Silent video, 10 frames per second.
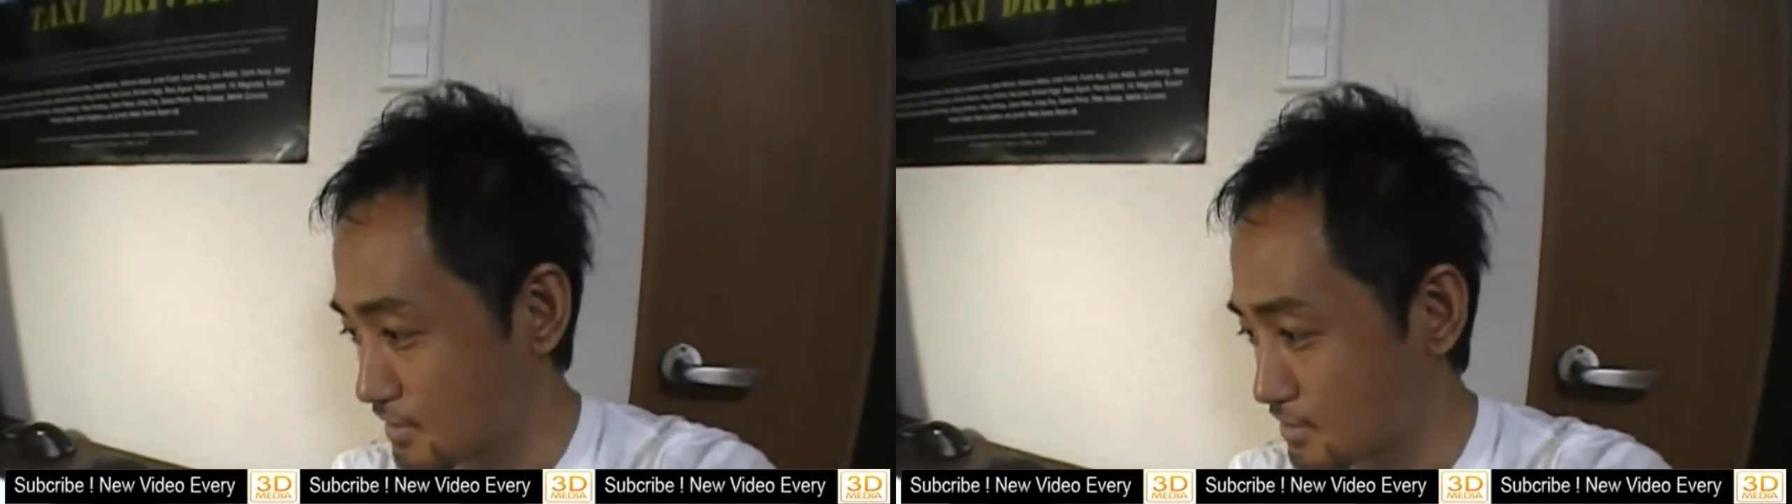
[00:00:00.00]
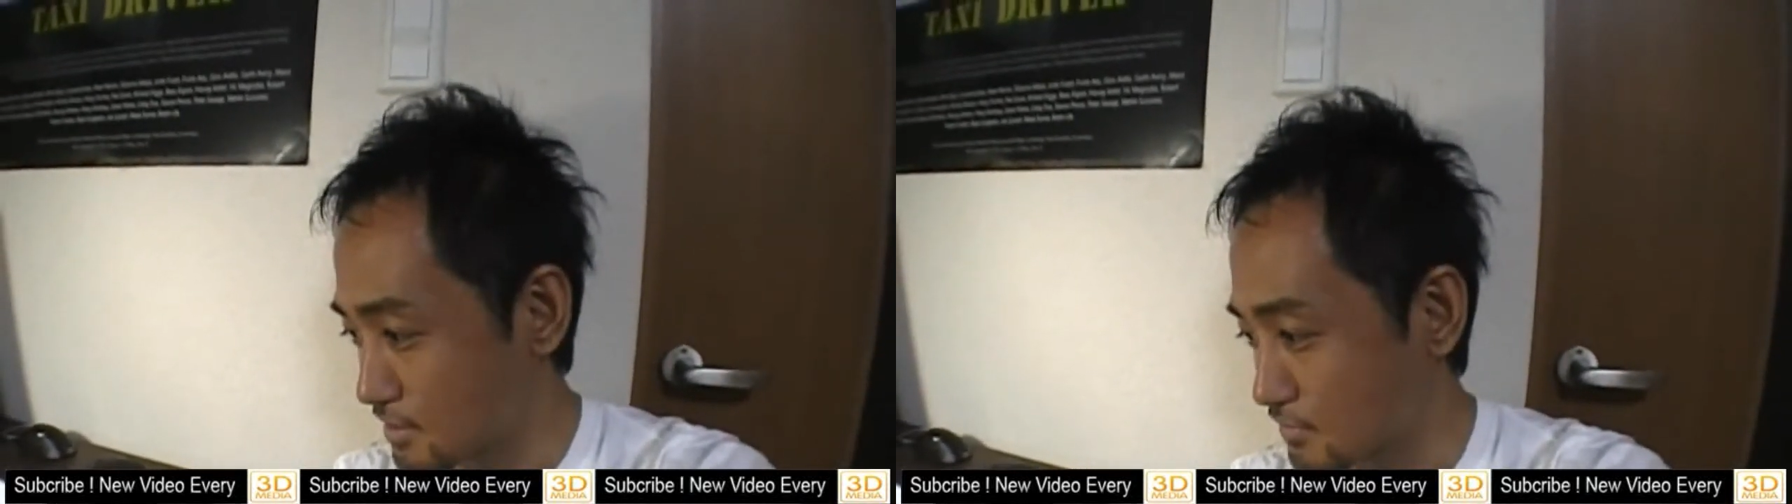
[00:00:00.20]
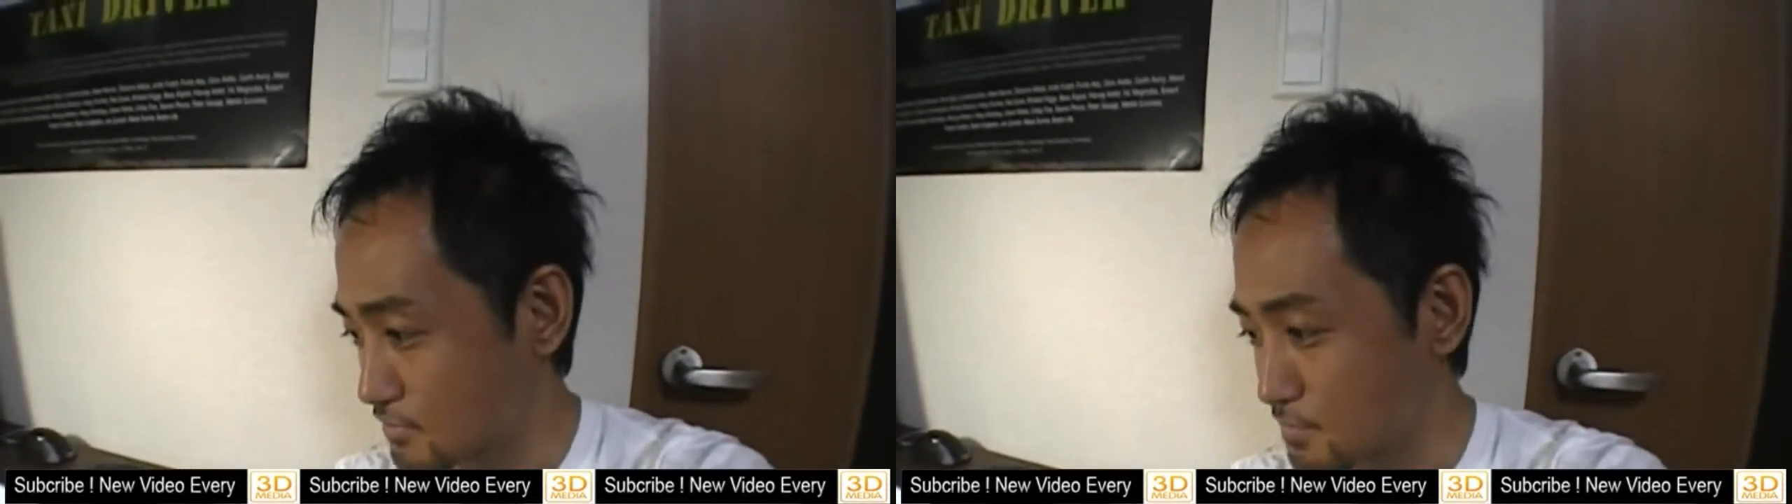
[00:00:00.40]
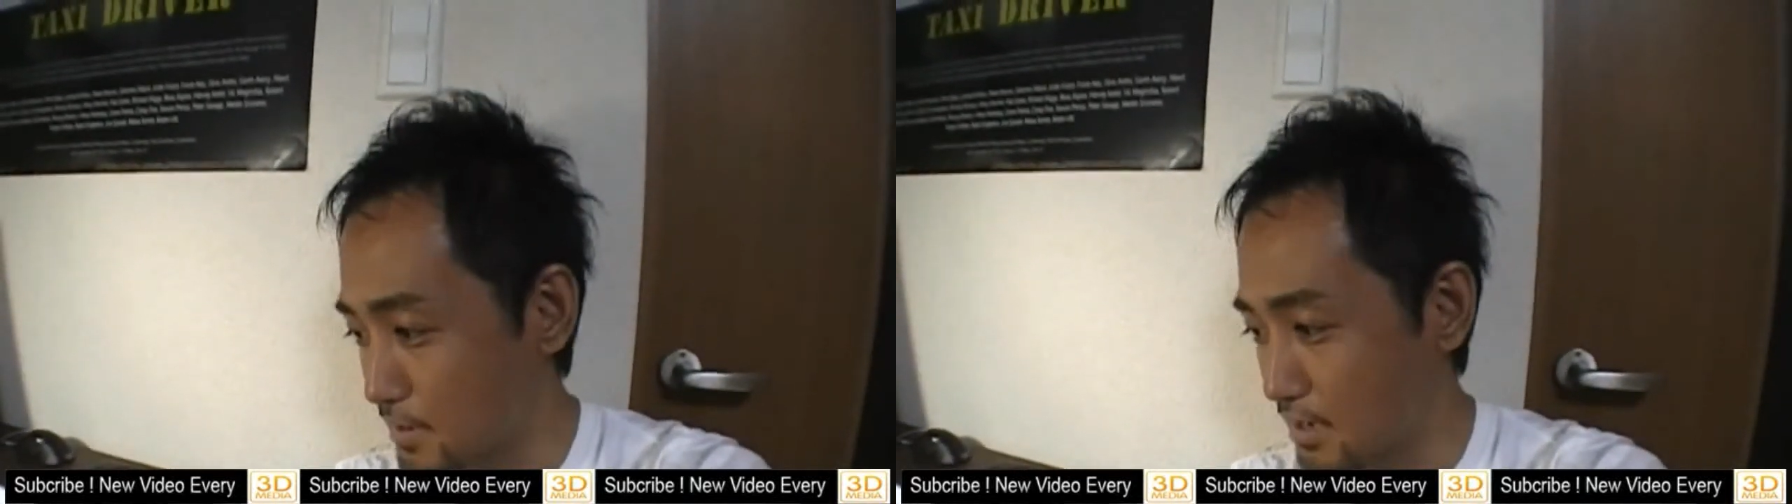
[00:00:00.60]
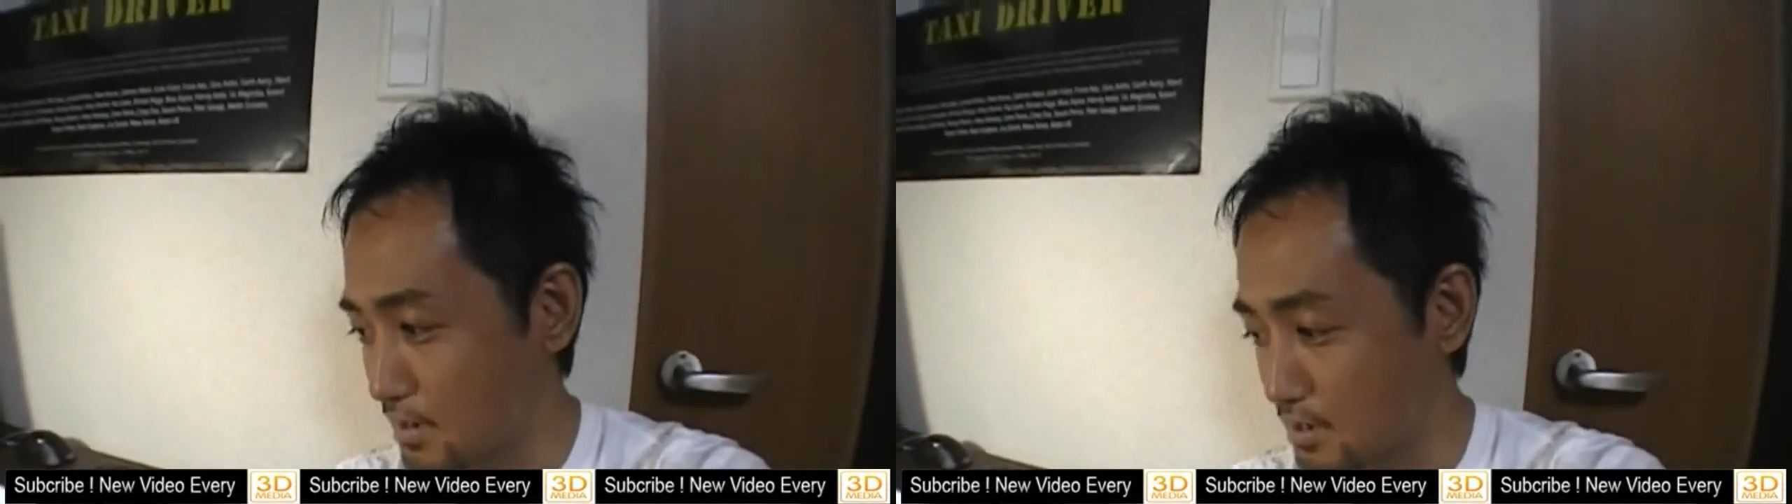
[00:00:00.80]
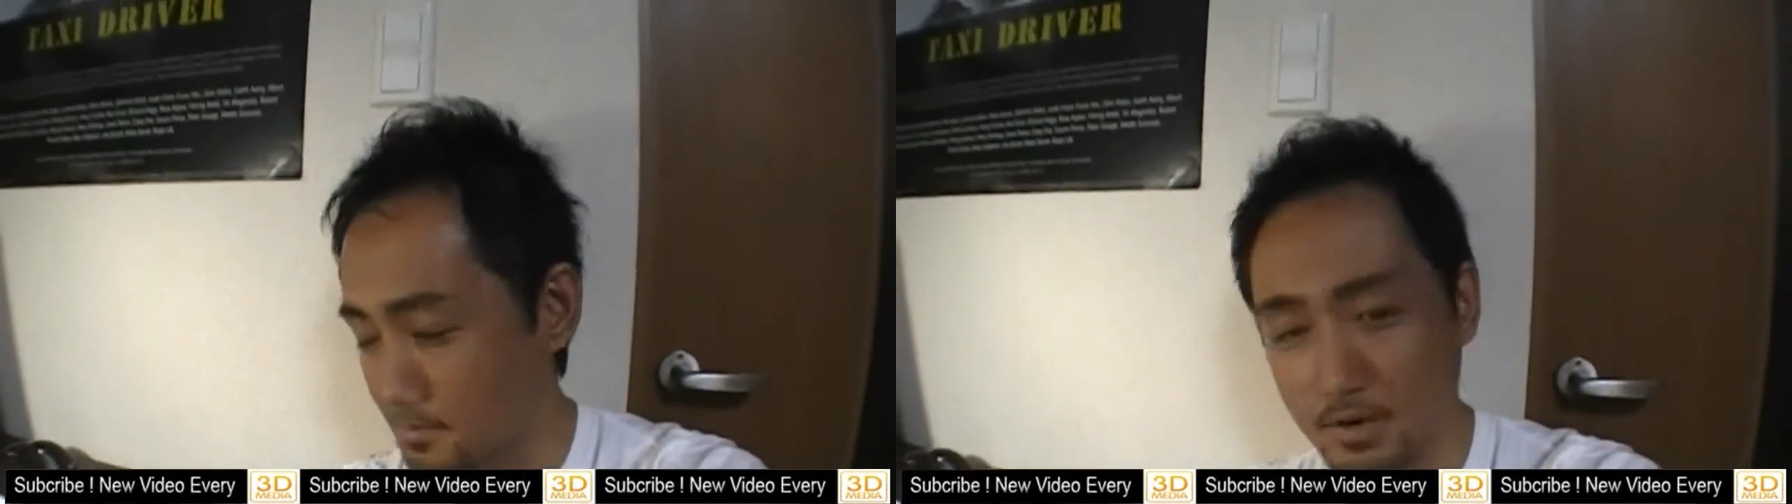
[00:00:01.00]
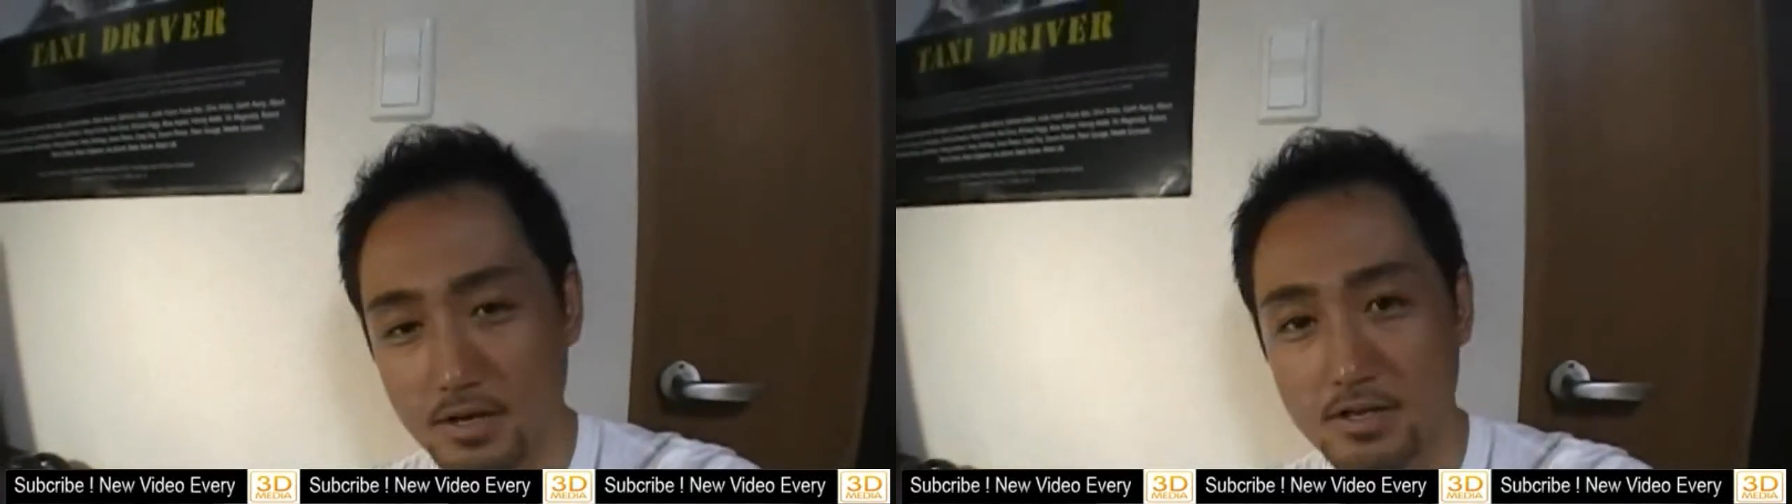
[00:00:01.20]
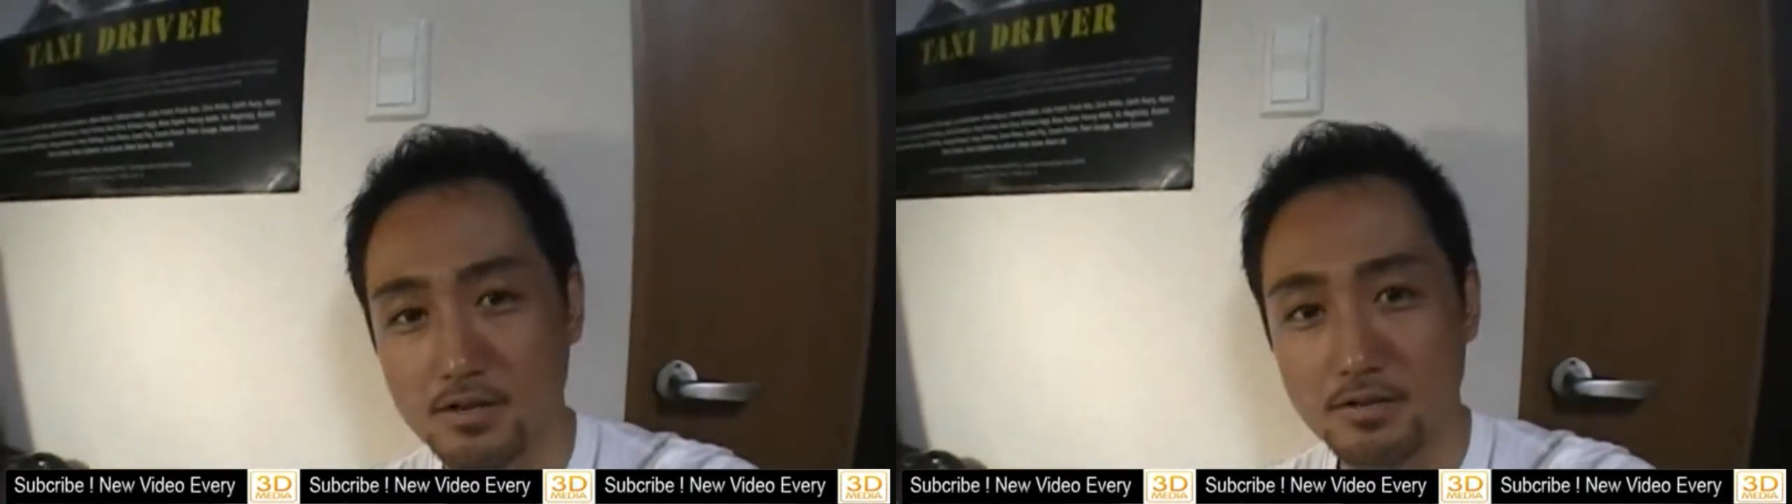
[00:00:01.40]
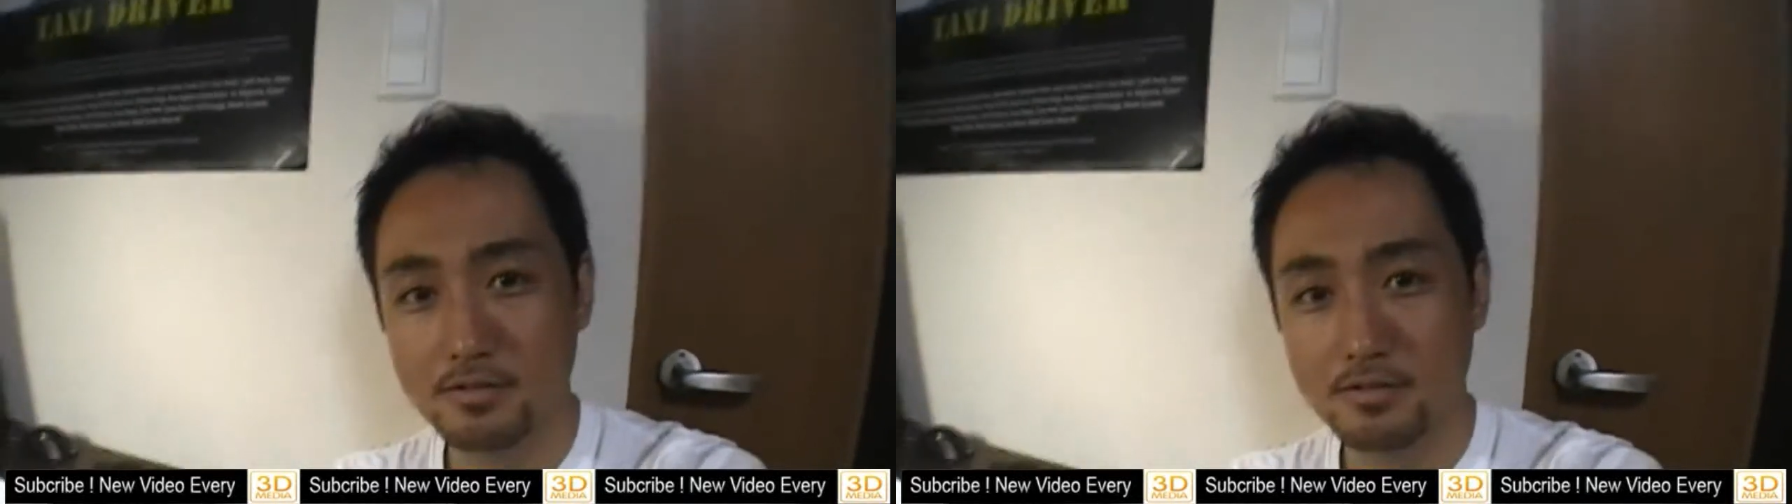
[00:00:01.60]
You have to pay a lot of money.